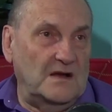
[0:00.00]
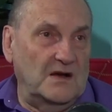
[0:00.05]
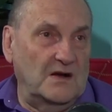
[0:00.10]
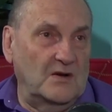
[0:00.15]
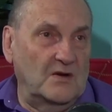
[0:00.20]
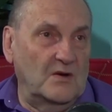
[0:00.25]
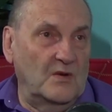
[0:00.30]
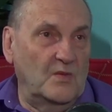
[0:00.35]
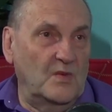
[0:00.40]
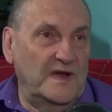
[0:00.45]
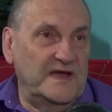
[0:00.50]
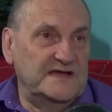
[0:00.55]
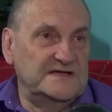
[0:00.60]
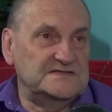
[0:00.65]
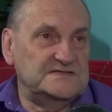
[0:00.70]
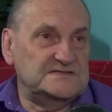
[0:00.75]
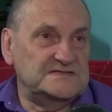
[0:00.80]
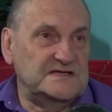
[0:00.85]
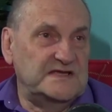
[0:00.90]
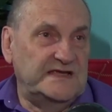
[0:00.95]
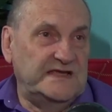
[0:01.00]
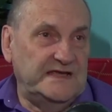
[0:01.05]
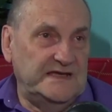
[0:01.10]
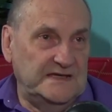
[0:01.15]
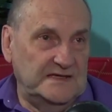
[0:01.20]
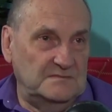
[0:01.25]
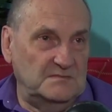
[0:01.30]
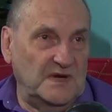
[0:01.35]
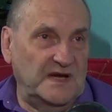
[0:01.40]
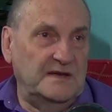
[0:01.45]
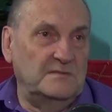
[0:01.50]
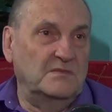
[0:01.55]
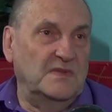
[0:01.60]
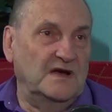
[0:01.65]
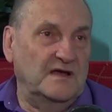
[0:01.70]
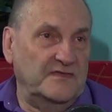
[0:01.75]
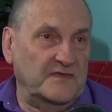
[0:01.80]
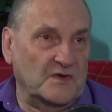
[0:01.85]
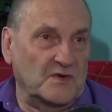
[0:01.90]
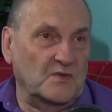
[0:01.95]
always, he and my
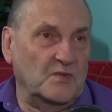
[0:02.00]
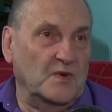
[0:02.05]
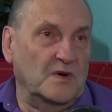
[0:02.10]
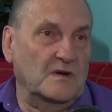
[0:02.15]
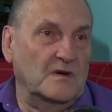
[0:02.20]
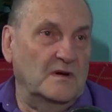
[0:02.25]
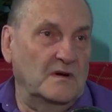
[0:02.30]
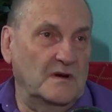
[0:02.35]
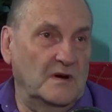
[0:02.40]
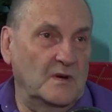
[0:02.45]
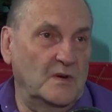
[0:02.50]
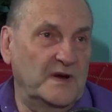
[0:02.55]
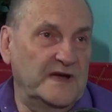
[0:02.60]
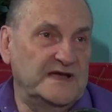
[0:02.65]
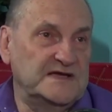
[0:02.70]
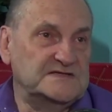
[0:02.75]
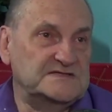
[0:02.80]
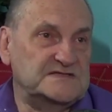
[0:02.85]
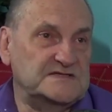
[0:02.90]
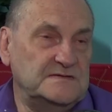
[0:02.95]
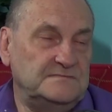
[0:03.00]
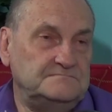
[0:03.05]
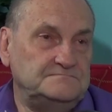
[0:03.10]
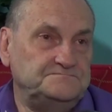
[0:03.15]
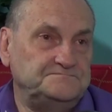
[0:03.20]
mother were always